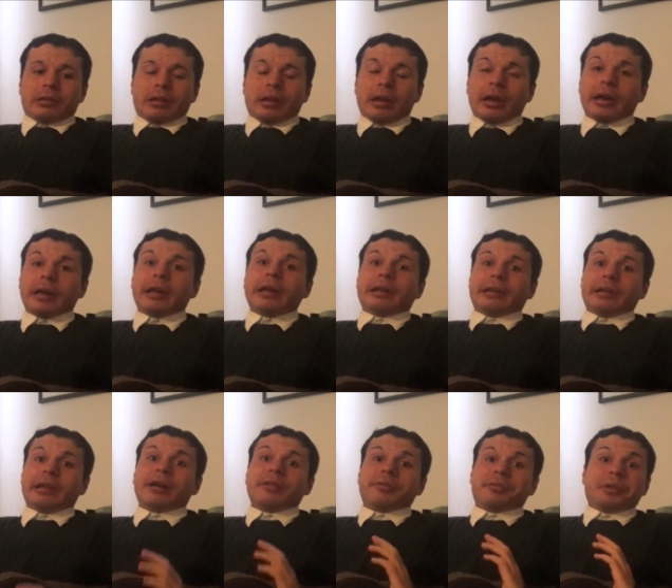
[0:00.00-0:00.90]
I
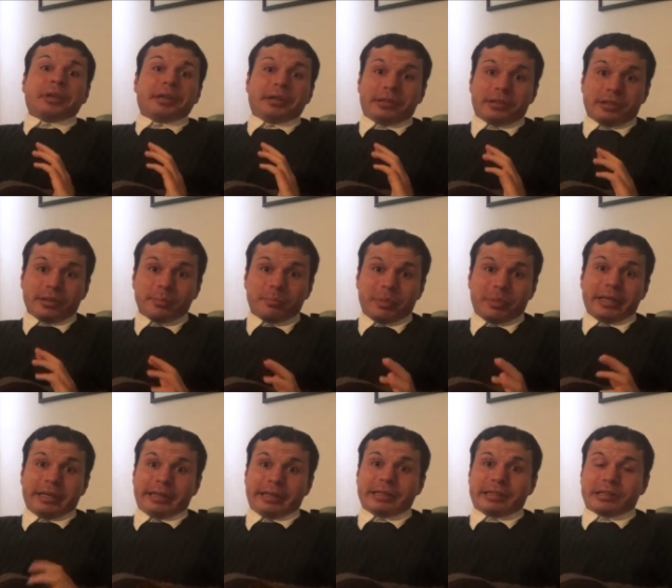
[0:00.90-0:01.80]
love her to
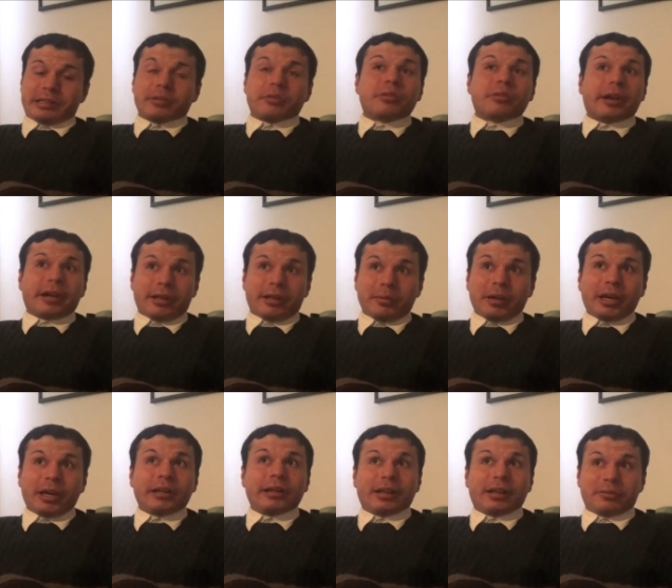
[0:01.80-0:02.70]
bits. Graham,
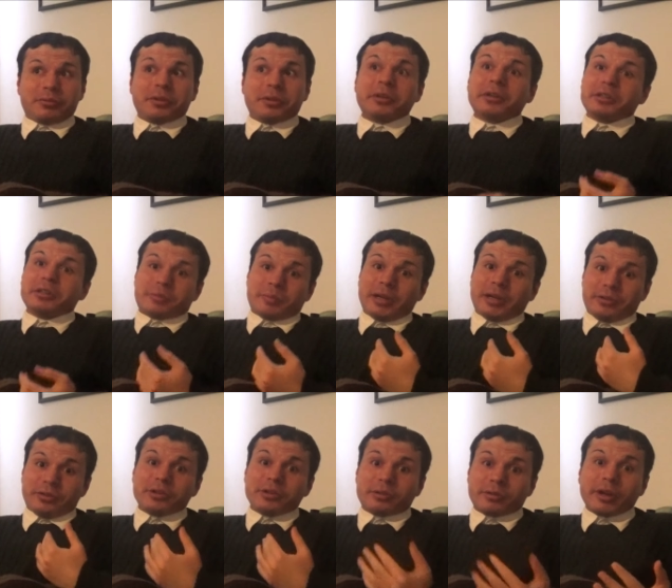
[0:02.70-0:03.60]
I love her as
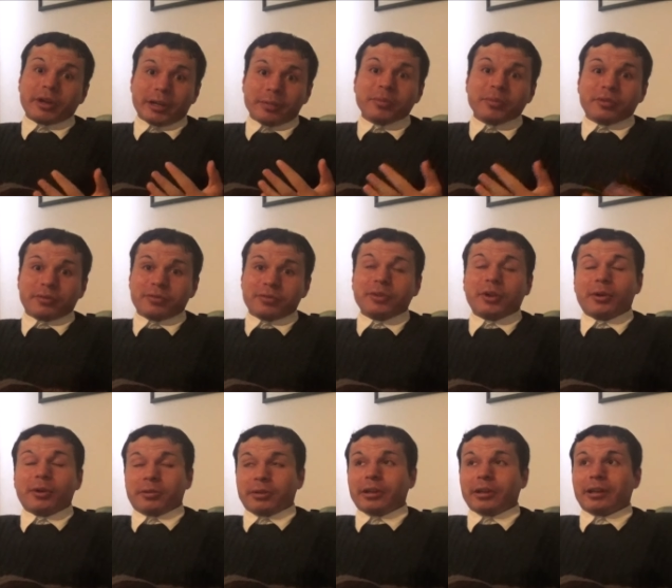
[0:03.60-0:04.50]
much as Graham and
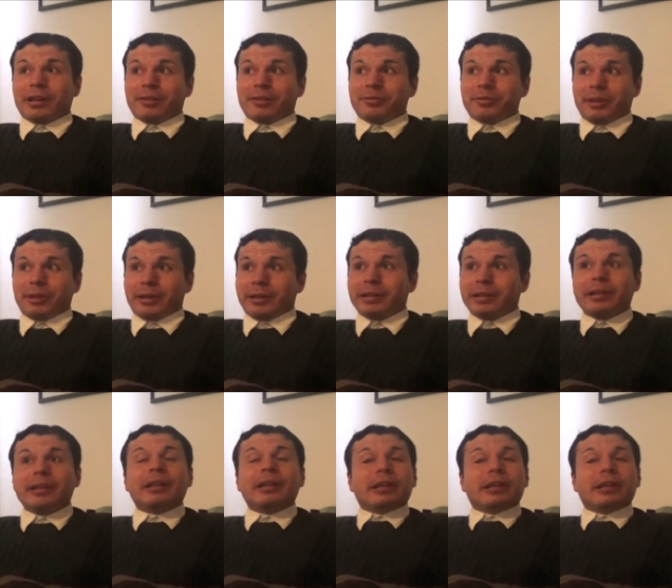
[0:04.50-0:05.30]
Fiona love her.